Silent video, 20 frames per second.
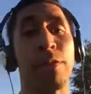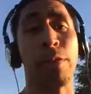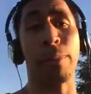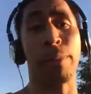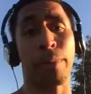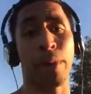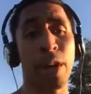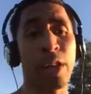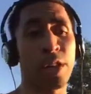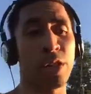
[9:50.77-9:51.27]
of
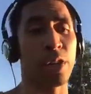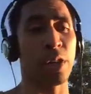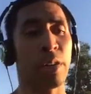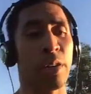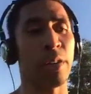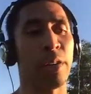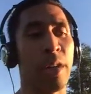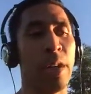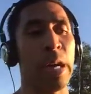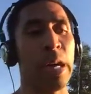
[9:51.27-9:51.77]

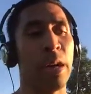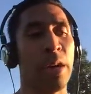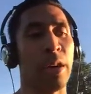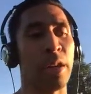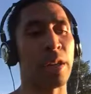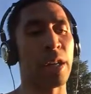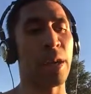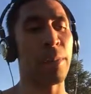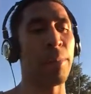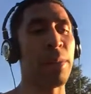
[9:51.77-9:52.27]
depression.
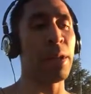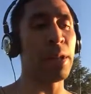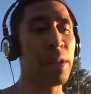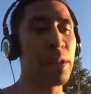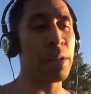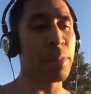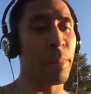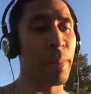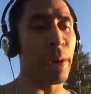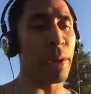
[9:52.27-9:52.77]
Okay,
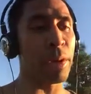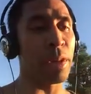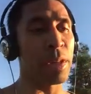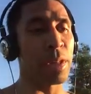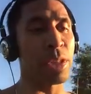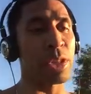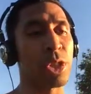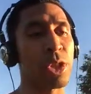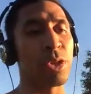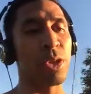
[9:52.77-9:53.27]
million
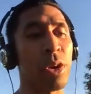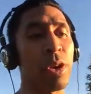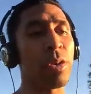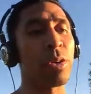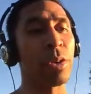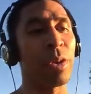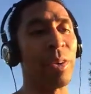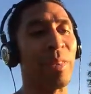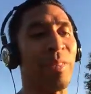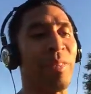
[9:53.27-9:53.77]
Americans
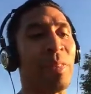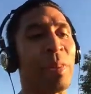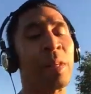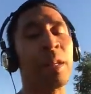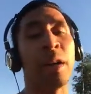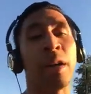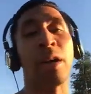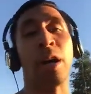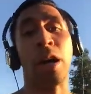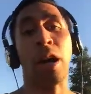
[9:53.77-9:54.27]
struggle
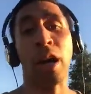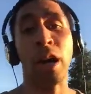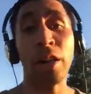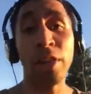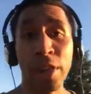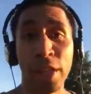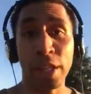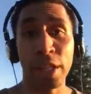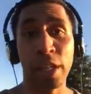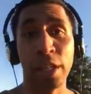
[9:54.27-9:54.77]

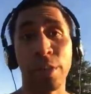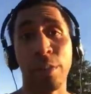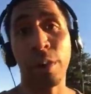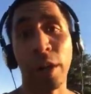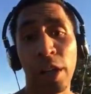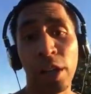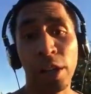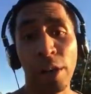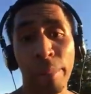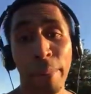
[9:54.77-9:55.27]
on this on a
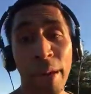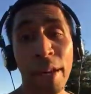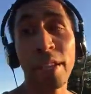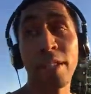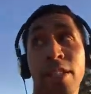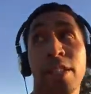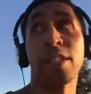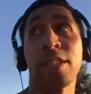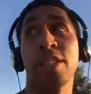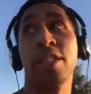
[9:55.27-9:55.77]
regular
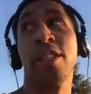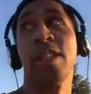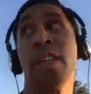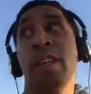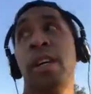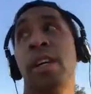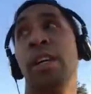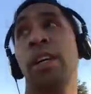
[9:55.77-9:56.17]
basis.